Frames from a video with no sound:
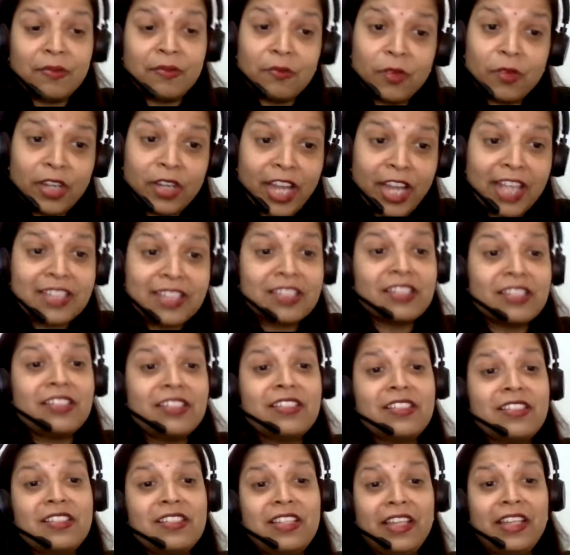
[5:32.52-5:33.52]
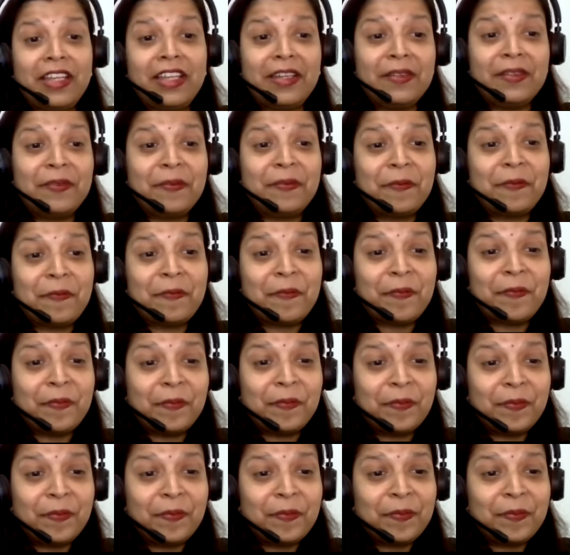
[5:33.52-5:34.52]
one acid is there.
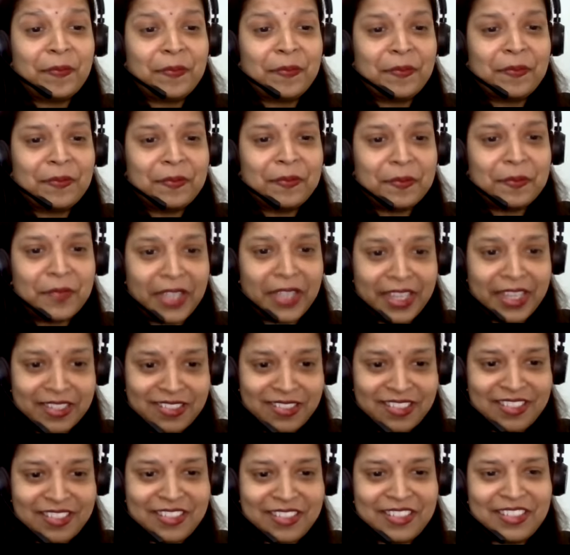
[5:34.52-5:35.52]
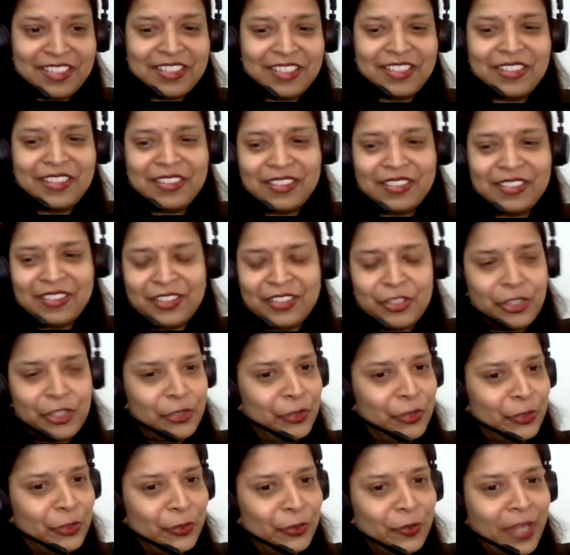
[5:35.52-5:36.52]
Yes. Do
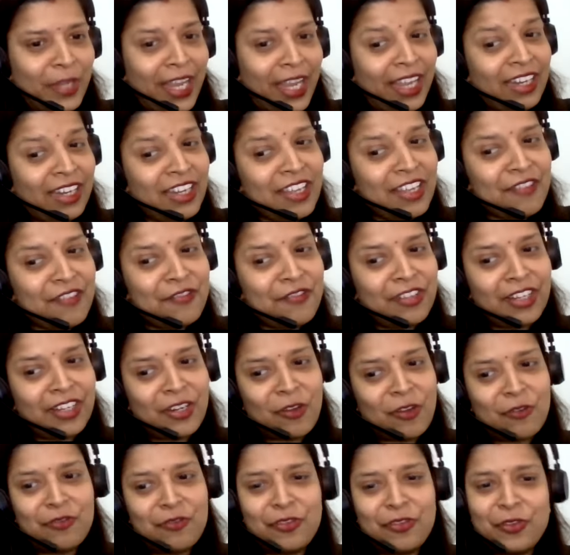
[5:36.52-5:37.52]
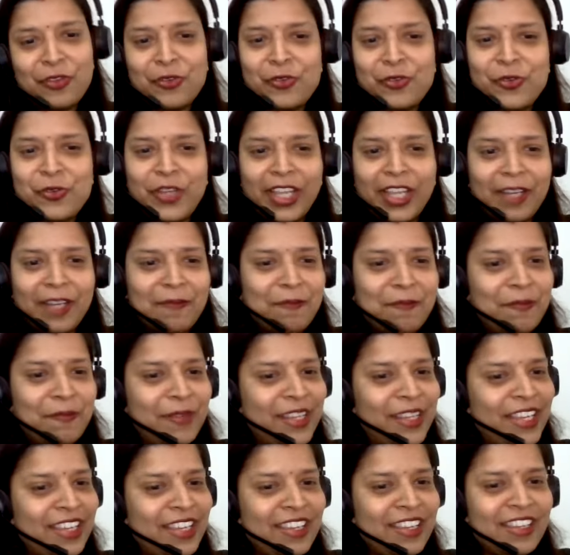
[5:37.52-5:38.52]
you know? Any one of you can
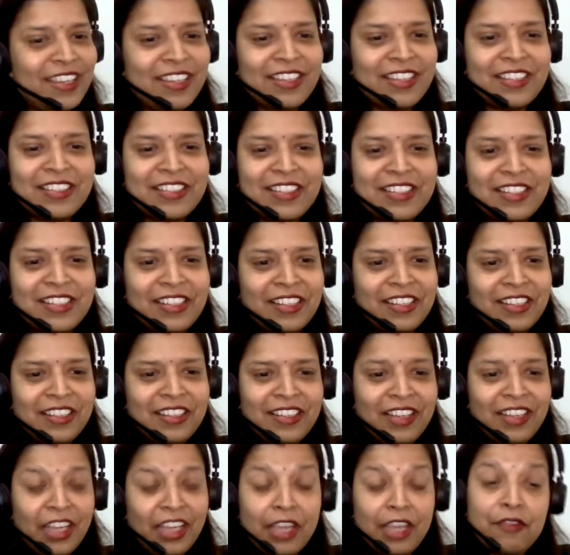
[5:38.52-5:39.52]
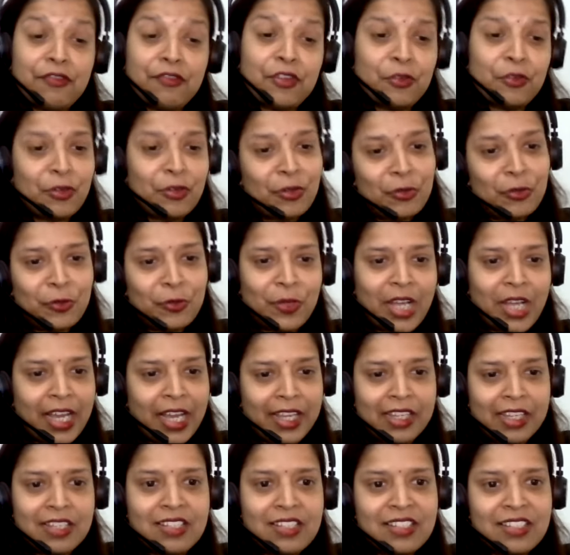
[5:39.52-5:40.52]
please, if you know,
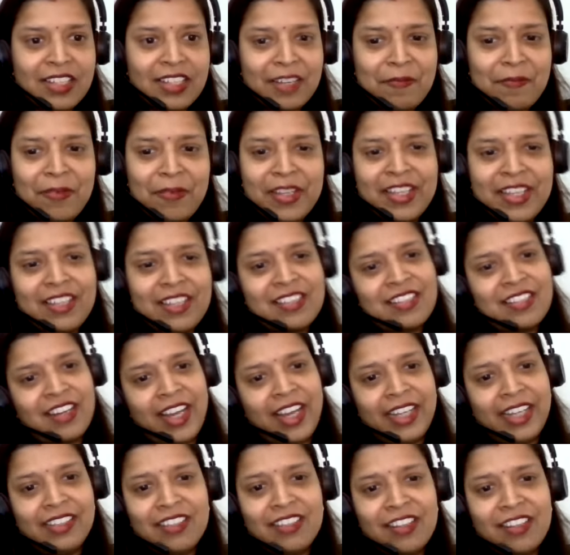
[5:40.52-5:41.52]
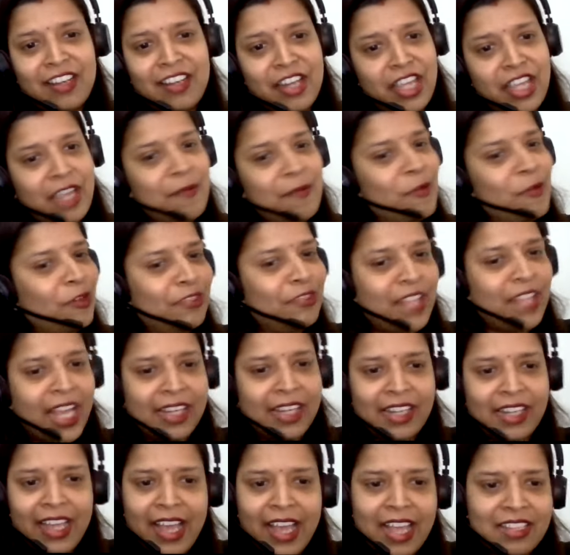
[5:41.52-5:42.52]
guys, then please write the name of
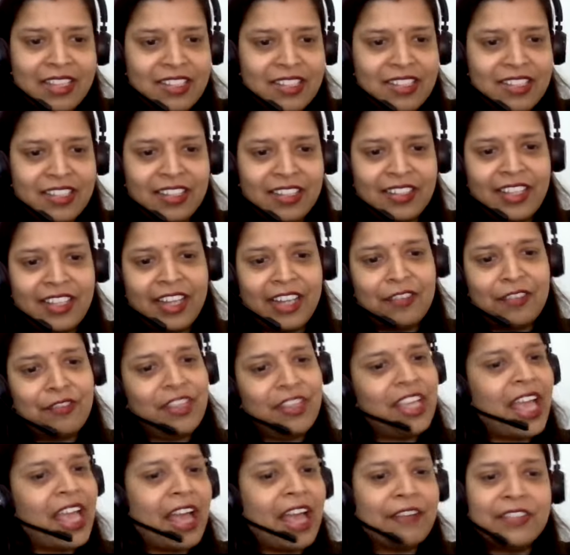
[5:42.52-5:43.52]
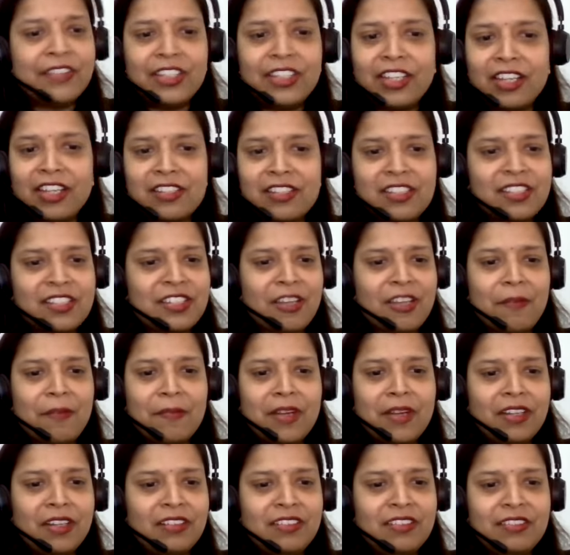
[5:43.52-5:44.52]
that acid that we have in our
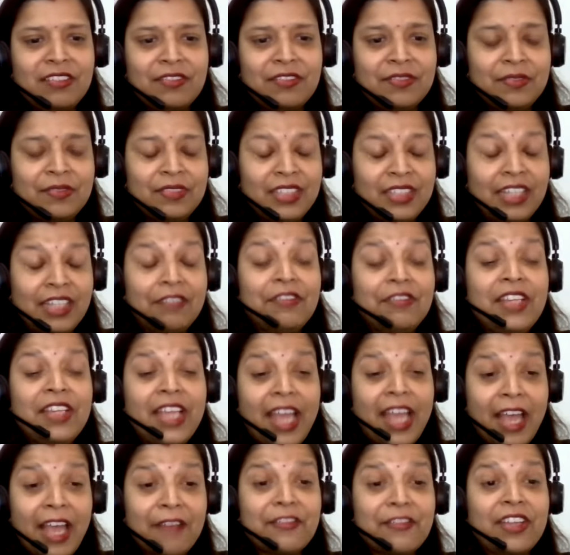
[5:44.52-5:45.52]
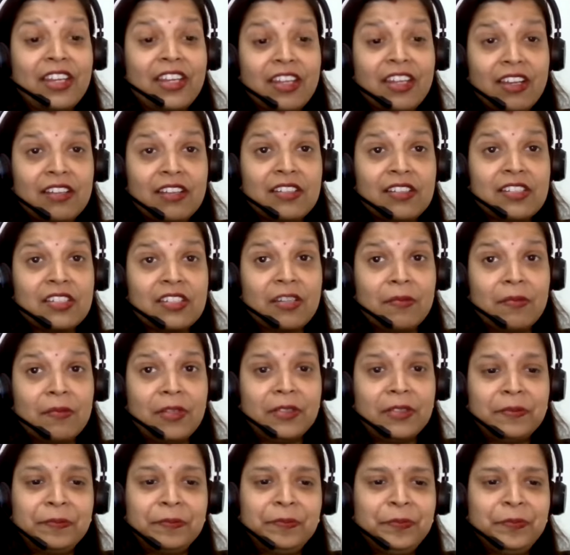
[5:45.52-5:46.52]
stomach, that we have in our stomach.